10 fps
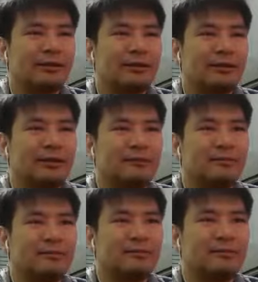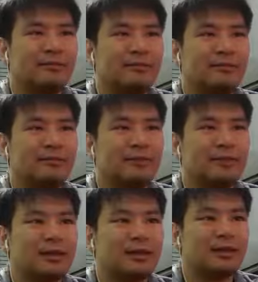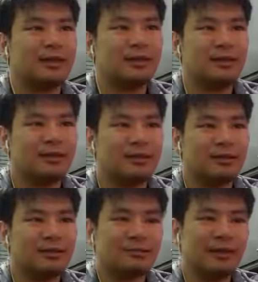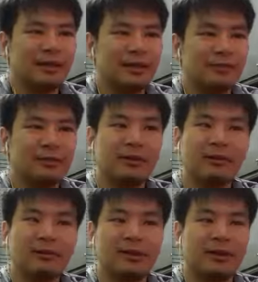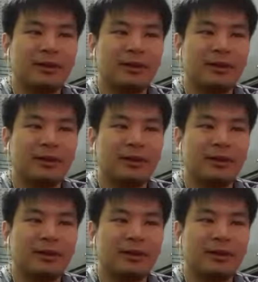I think there was a very nice post by